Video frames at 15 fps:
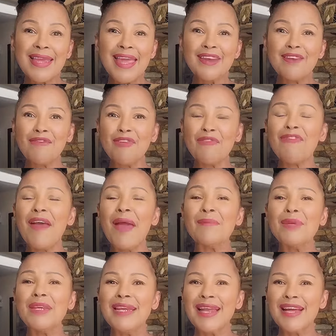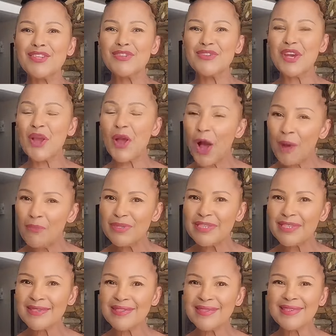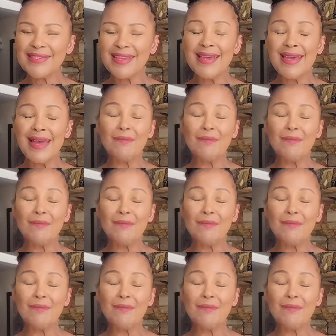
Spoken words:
head of the family luxury car business.